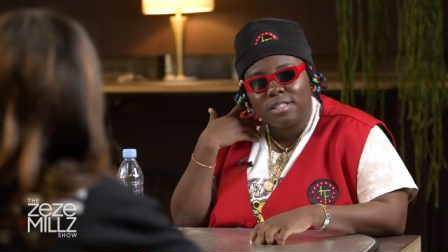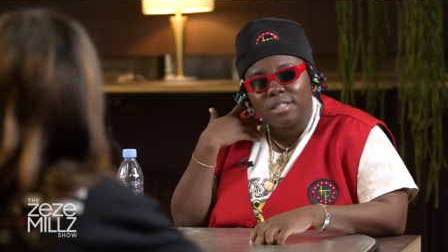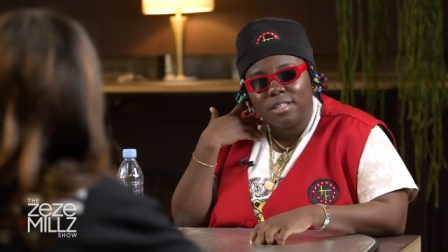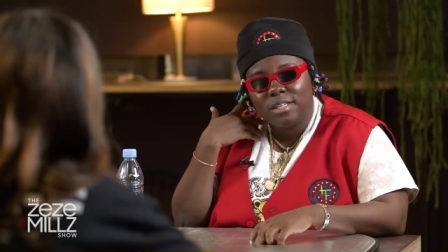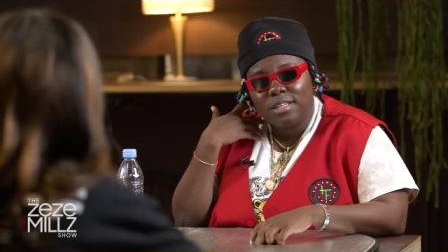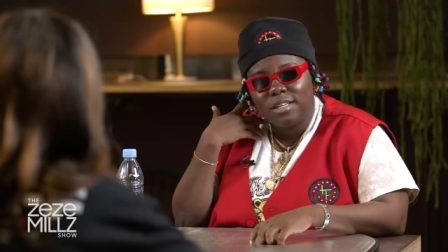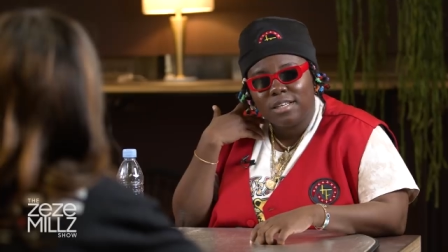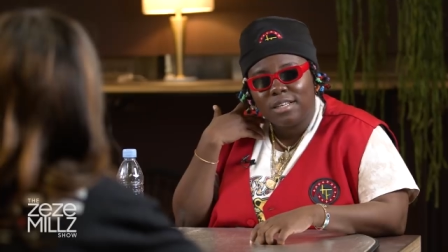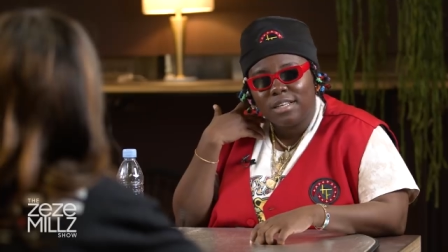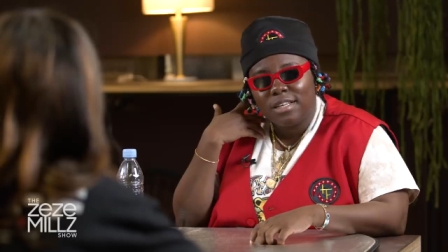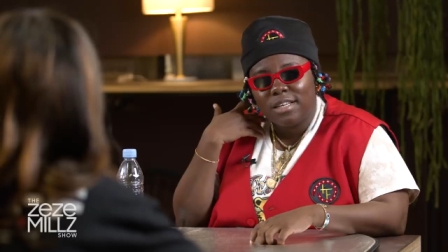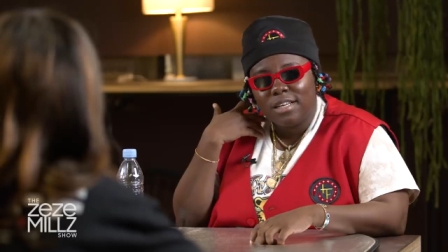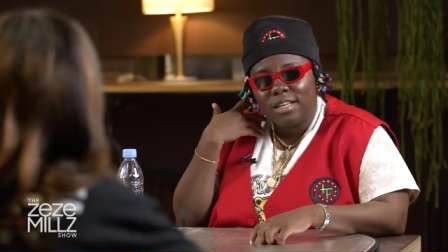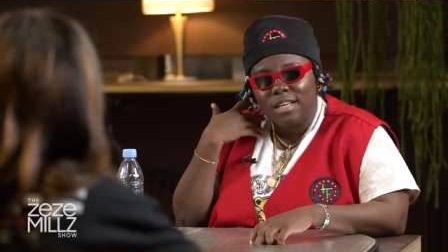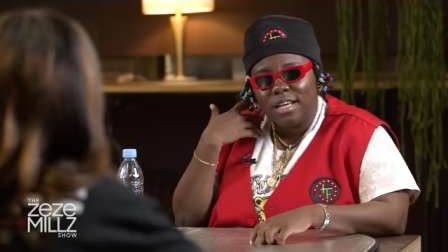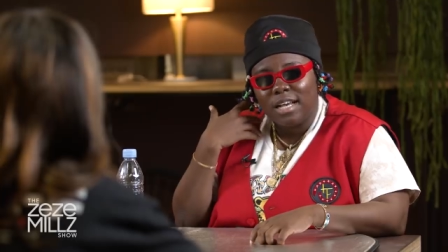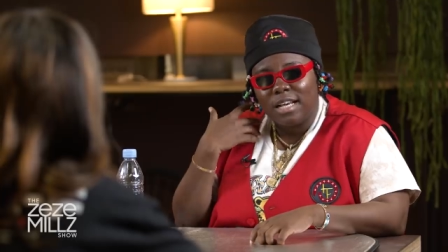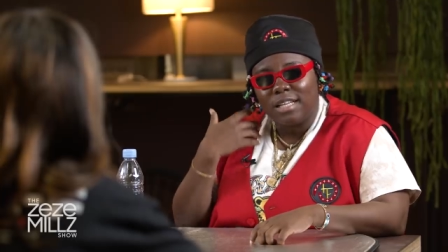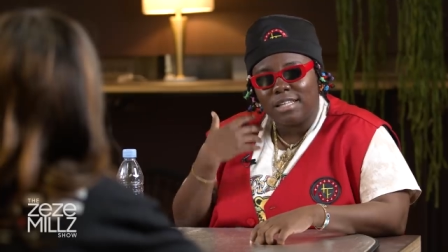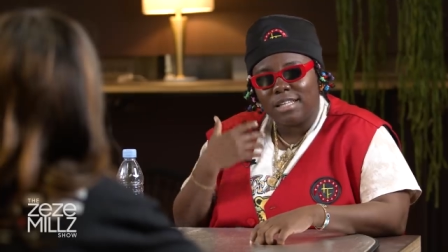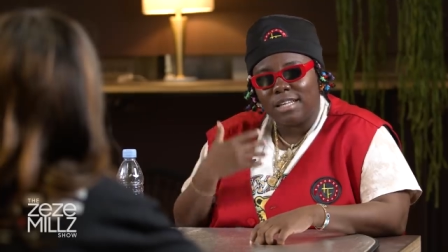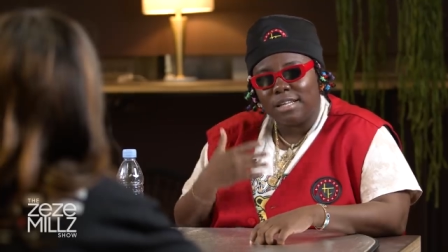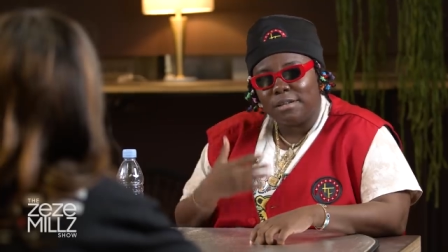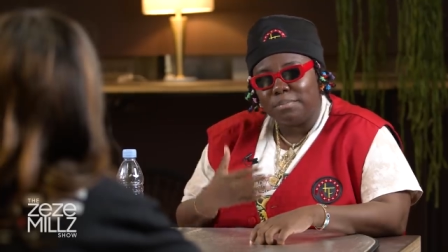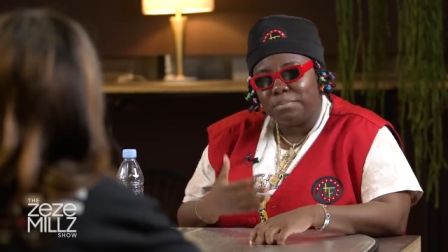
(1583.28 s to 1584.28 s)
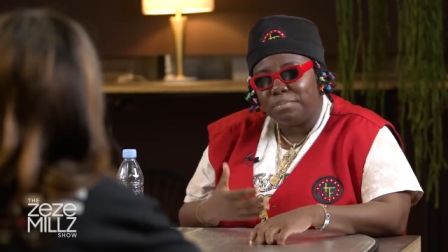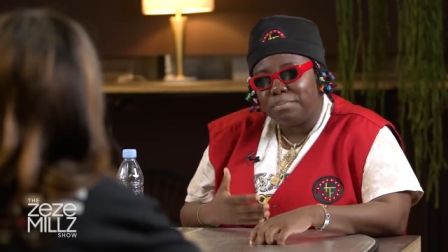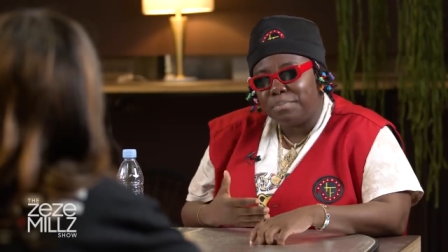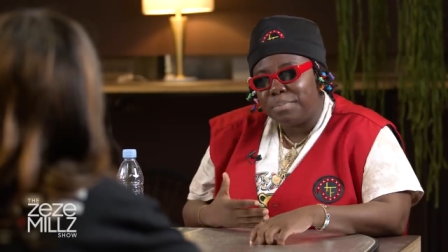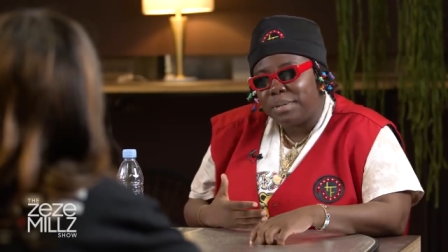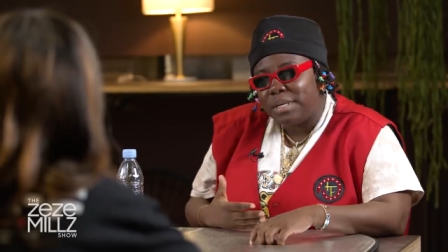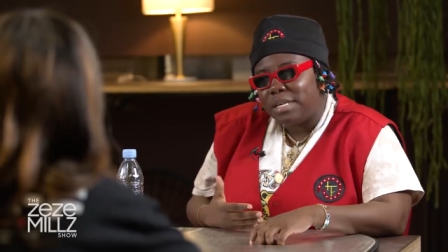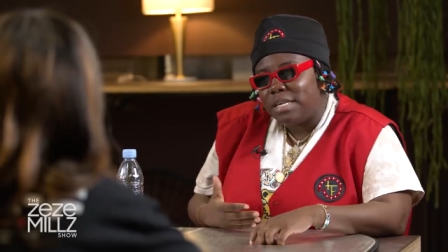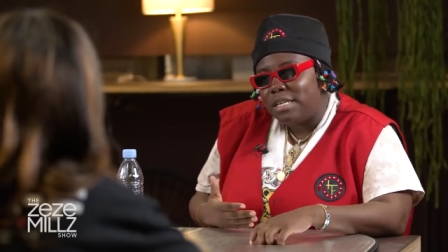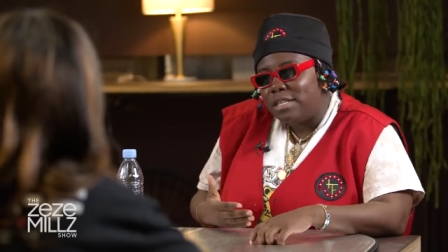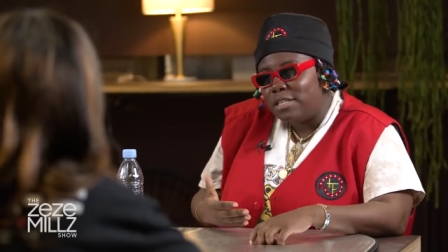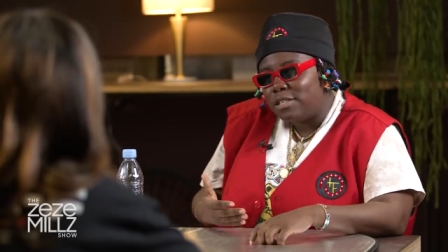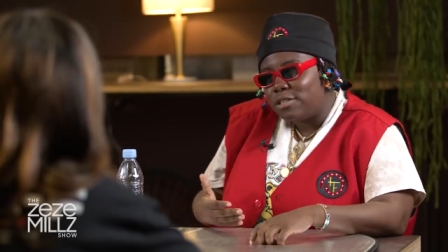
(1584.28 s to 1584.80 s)
right, right, and then
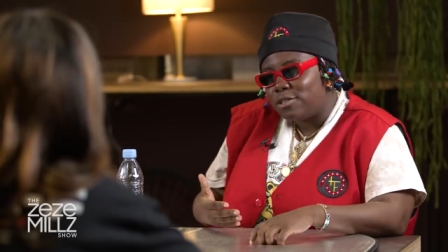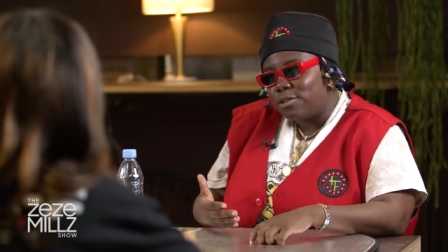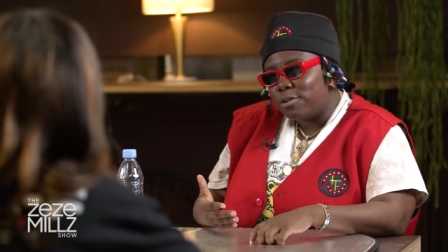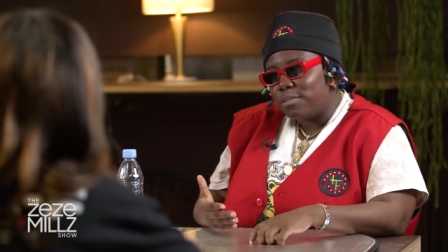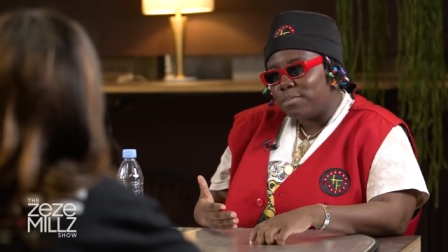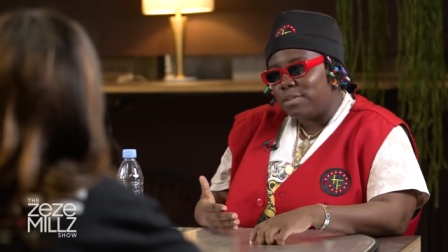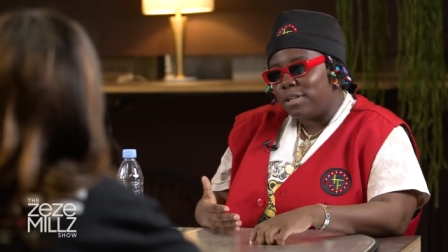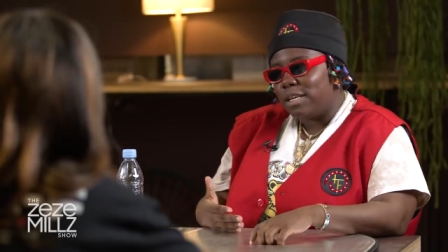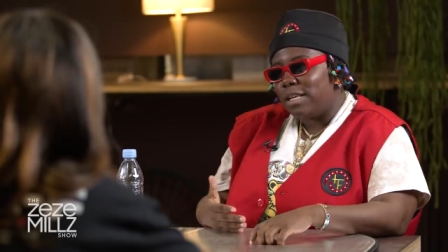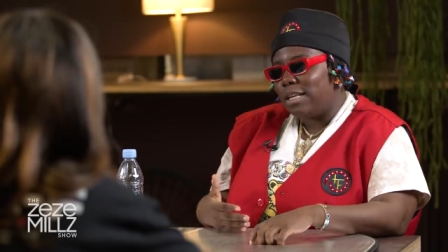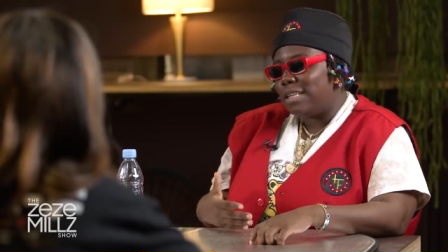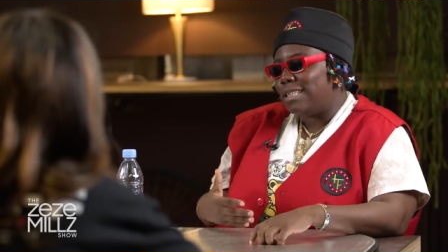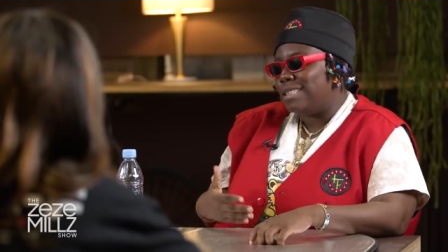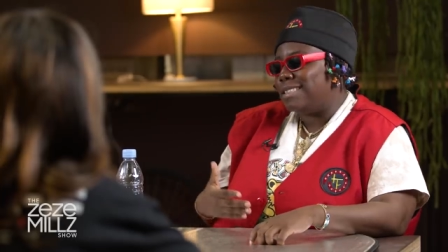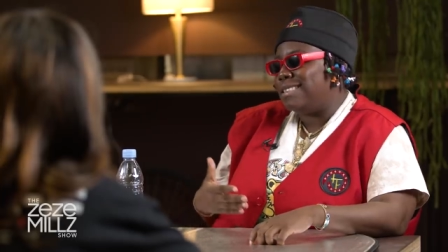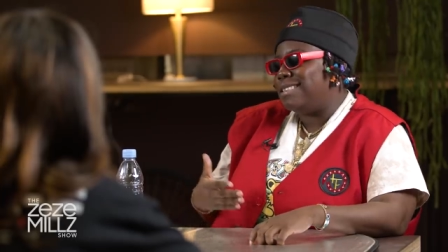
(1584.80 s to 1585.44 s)
piece something and